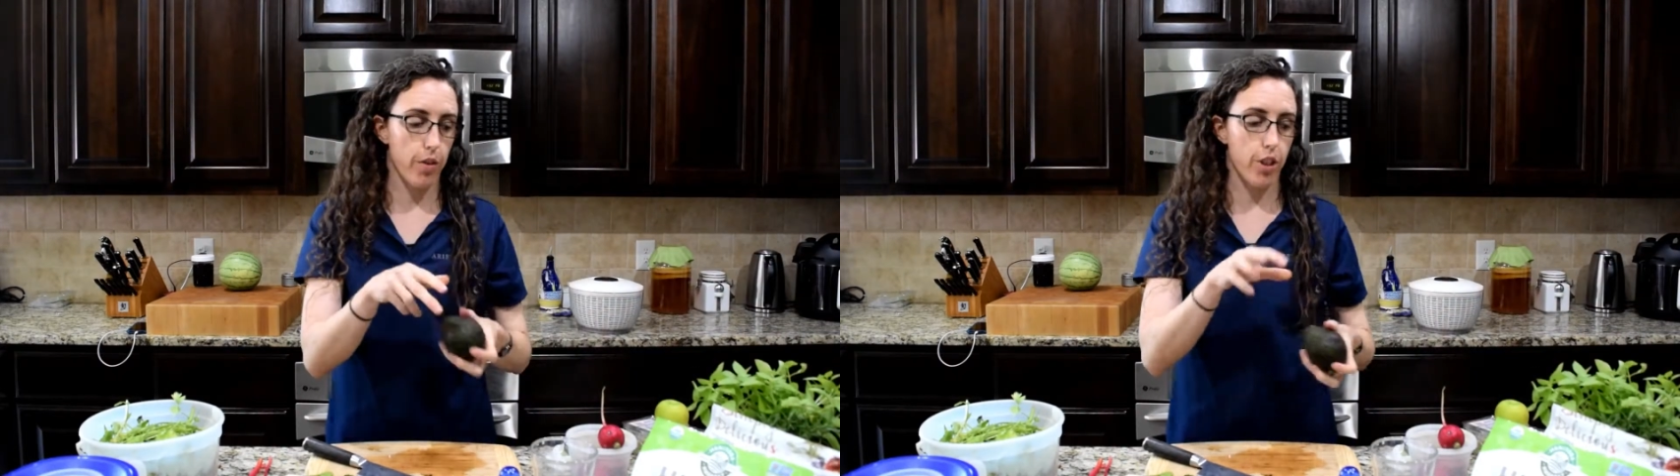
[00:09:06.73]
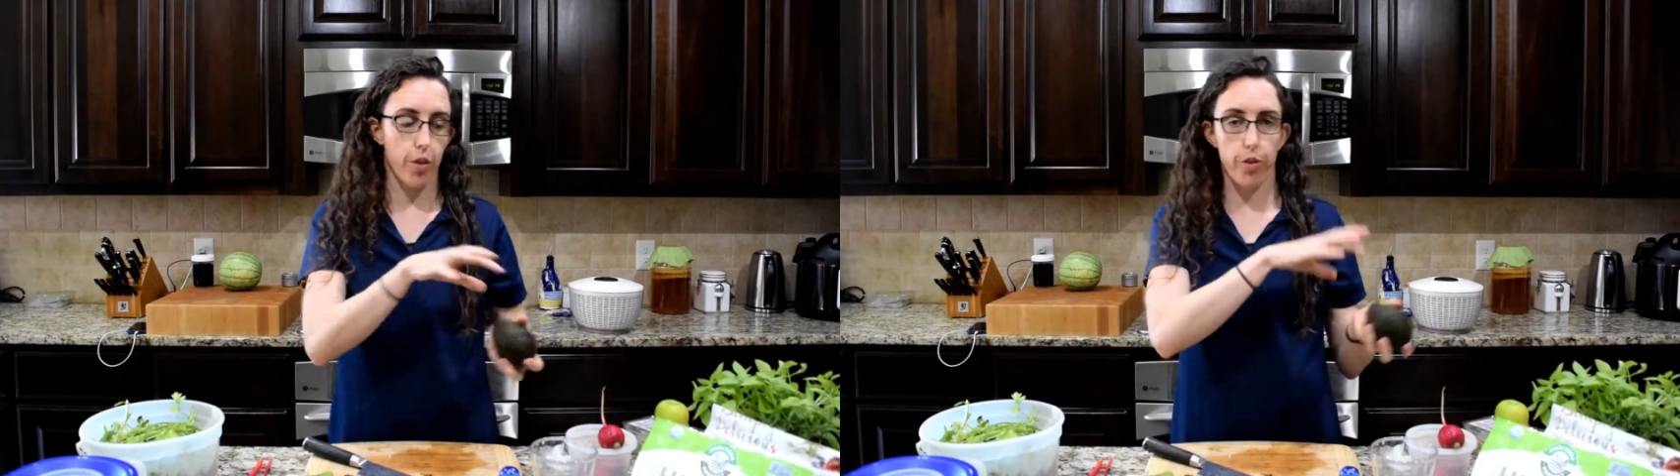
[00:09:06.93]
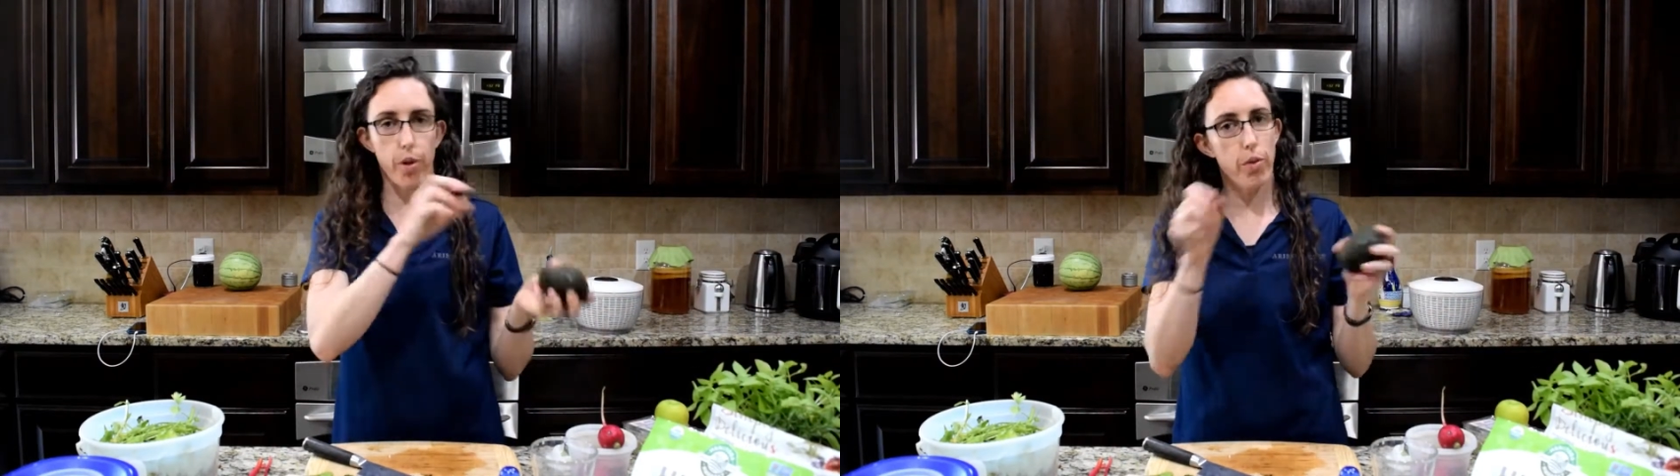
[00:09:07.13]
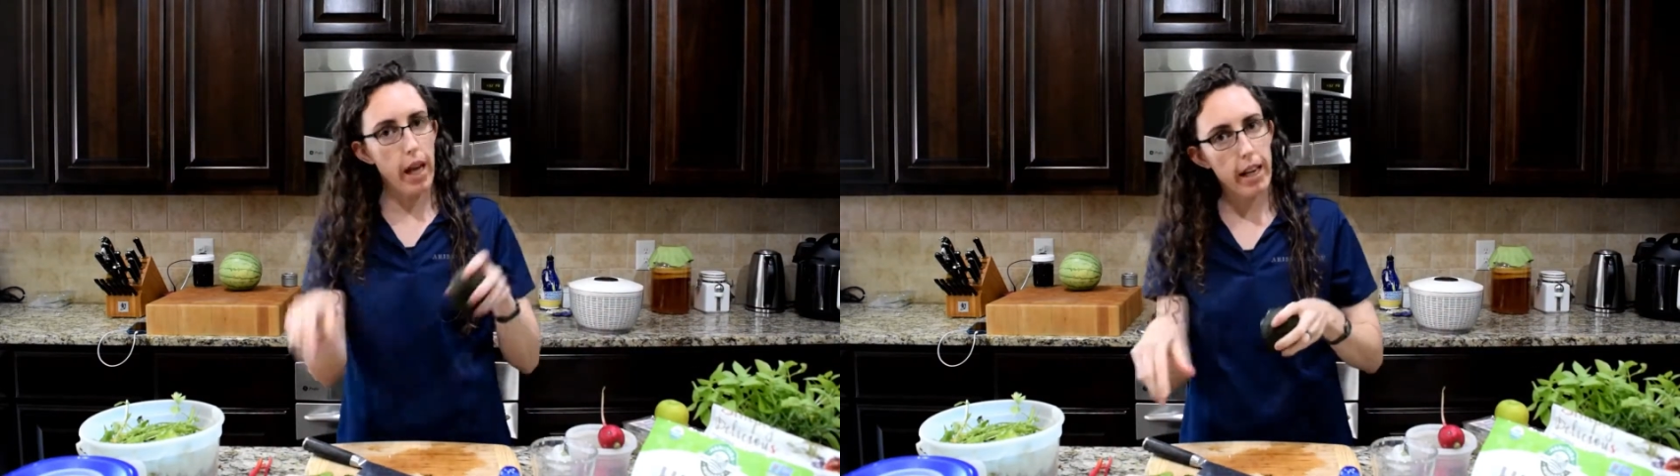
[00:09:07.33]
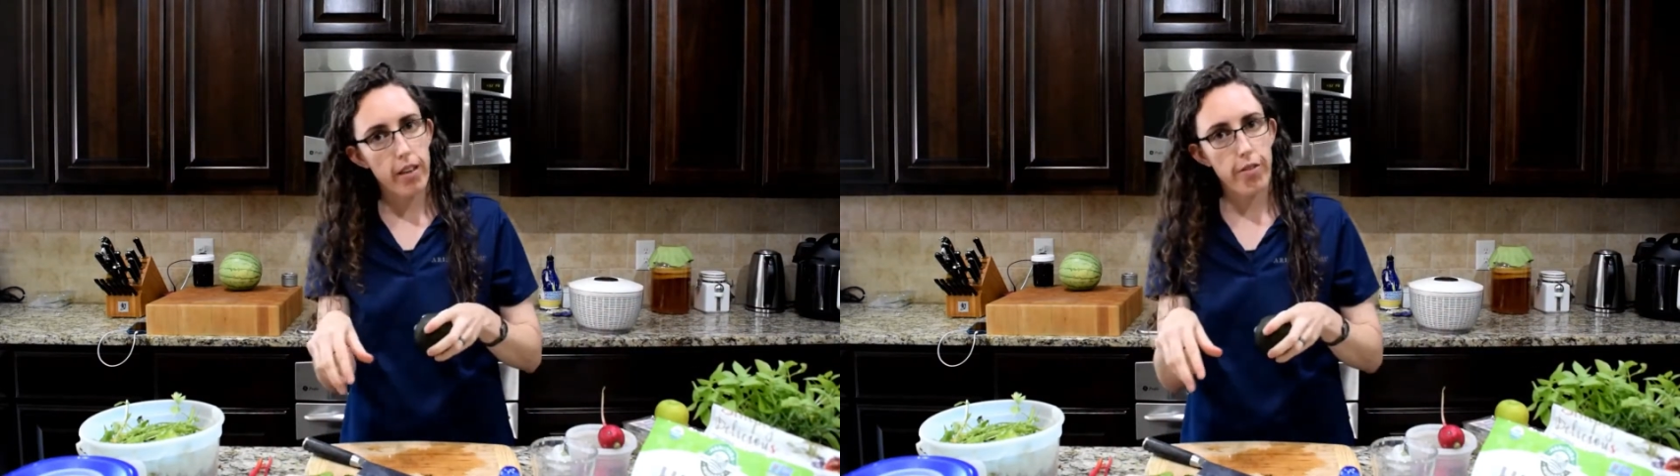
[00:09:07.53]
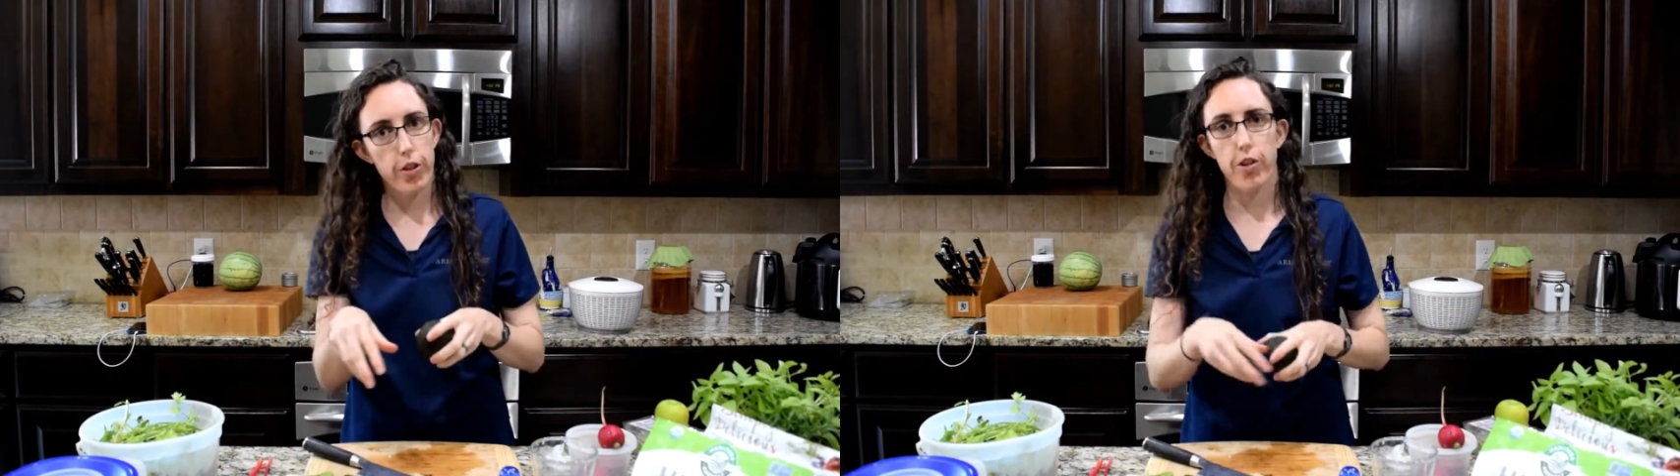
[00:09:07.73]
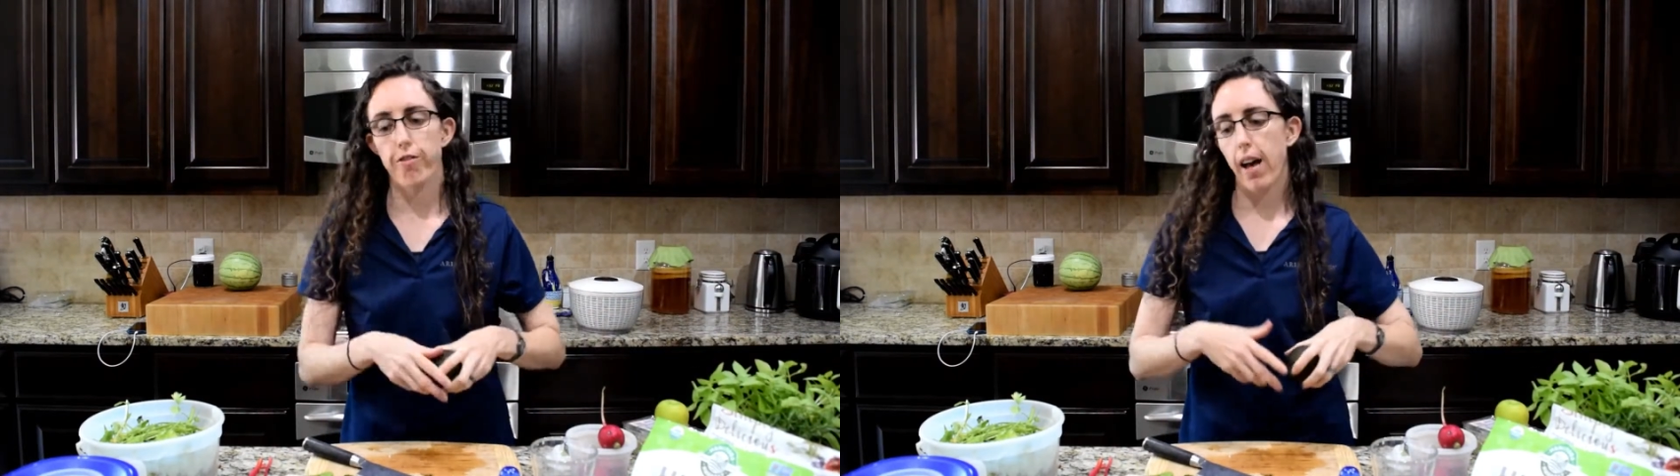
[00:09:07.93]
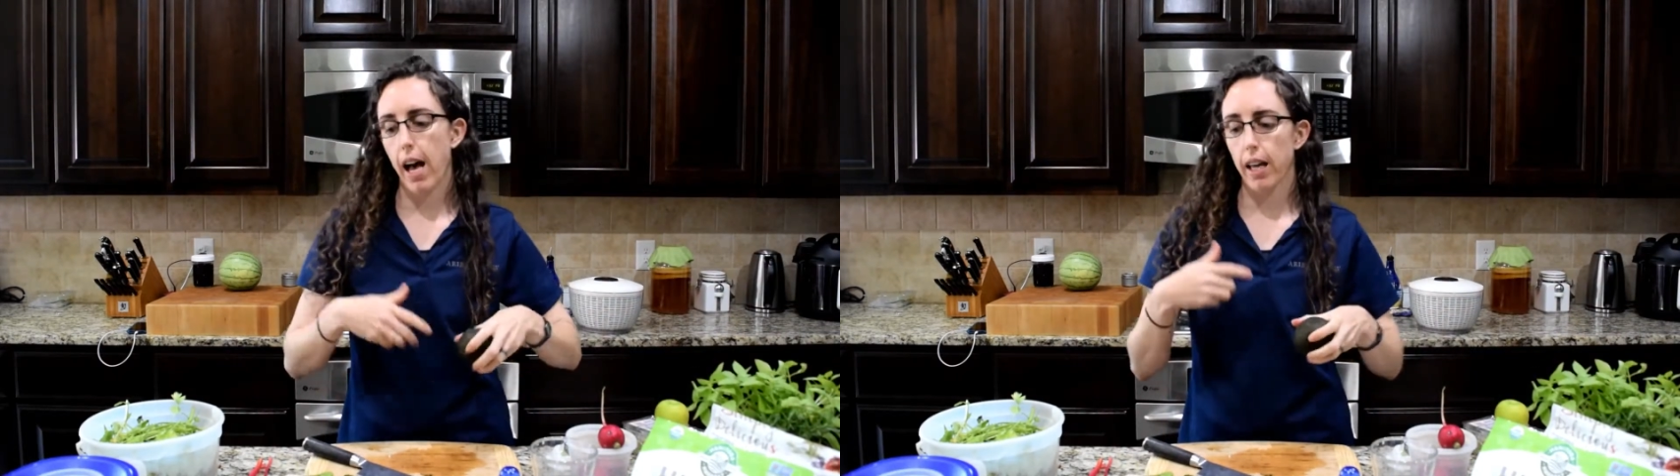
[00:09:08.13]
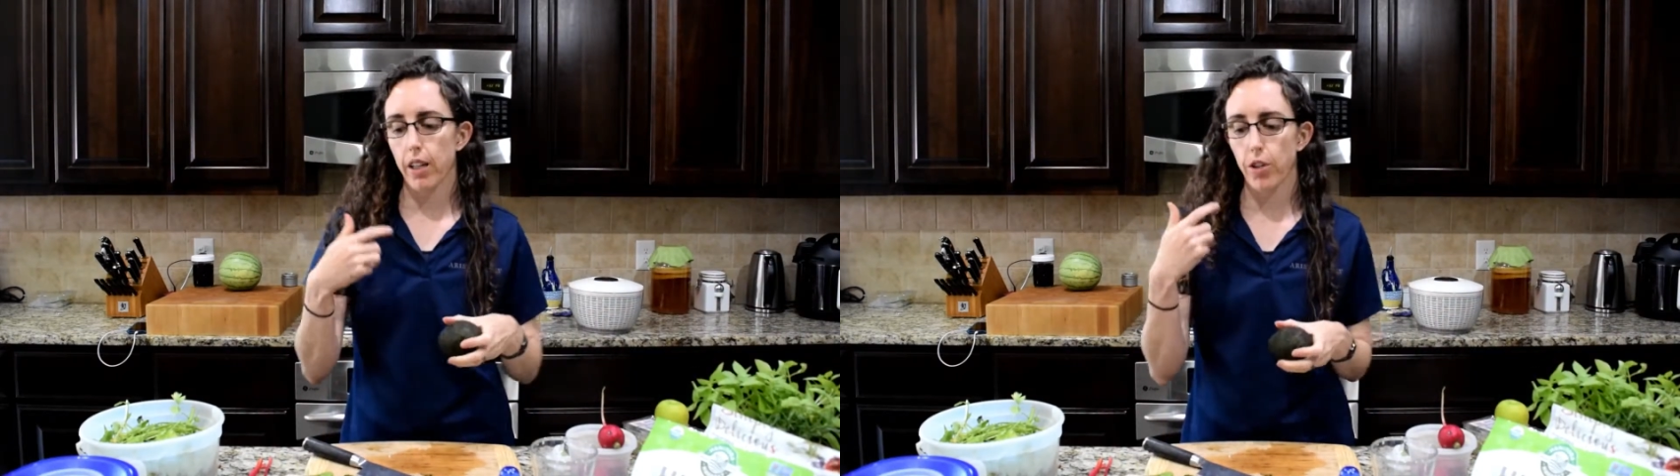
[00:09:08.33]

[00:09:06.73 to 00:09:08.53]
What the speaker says: So throw that in for your fat.